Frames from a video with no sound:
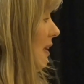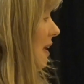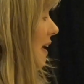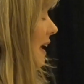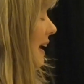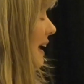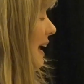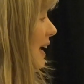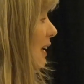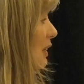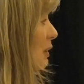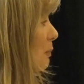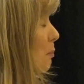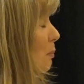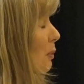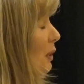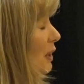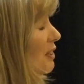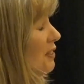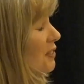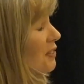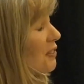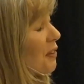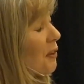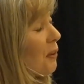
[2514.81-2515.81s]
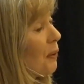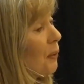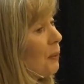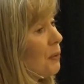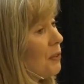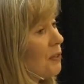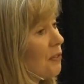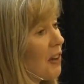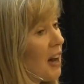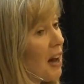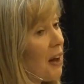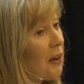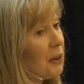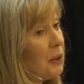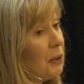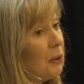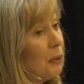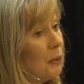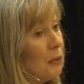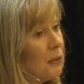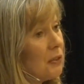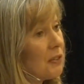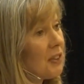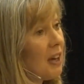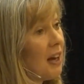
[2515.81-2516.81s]
I had embraced those
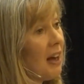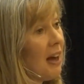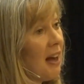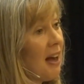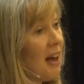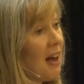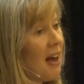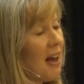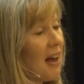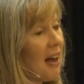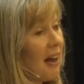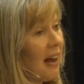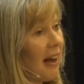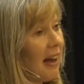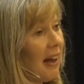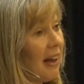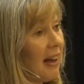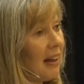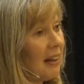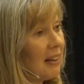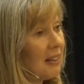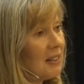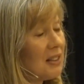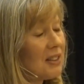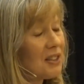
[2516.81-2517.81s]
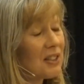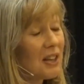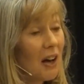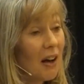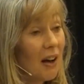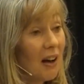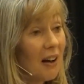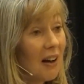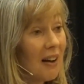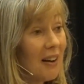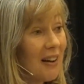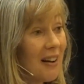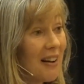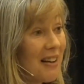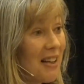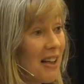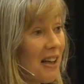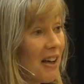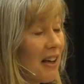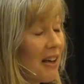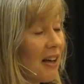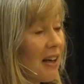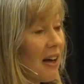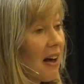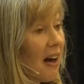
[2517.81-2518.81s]
values and
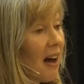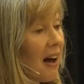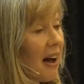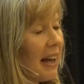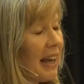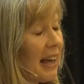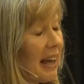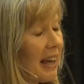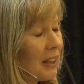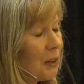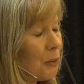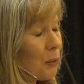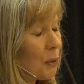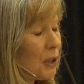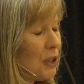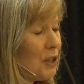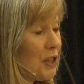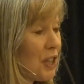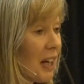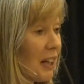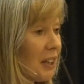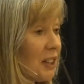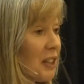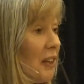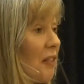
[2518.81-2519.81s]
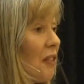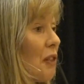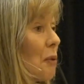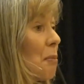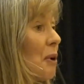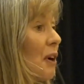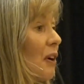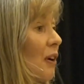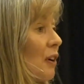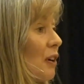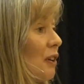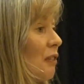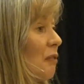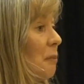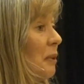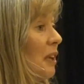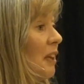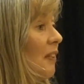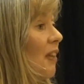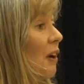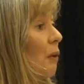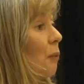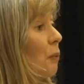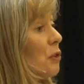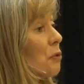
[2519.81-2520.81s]
I had rejected the part of
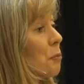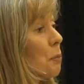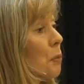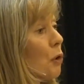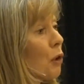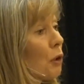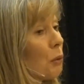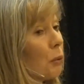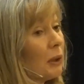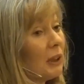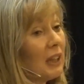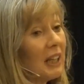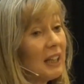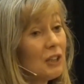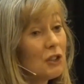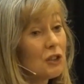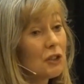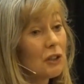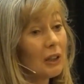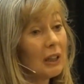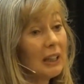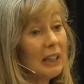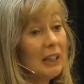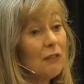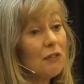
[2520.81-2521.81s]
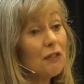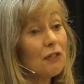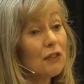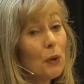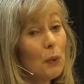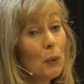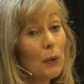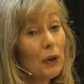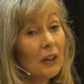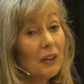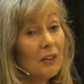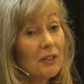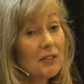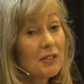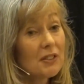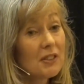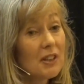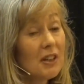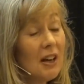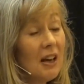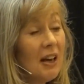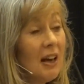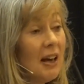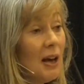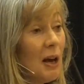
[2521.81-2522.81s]
me that was more relationally
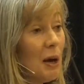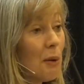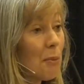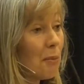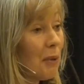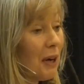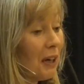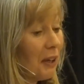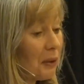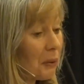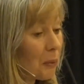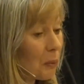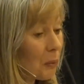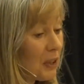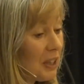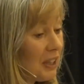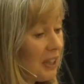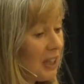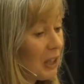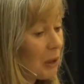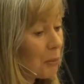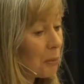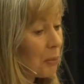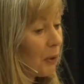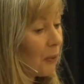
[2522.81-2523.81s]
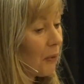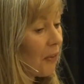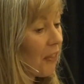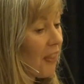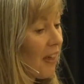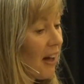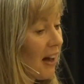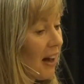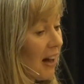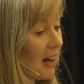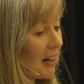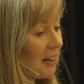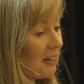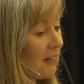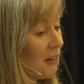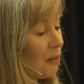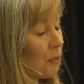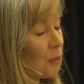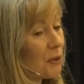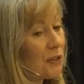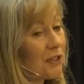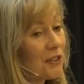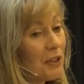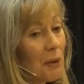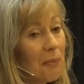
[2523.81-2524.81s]
focused. But reading about that,
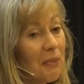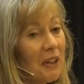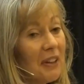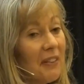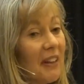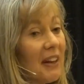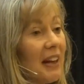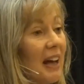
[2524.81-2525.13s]
there was something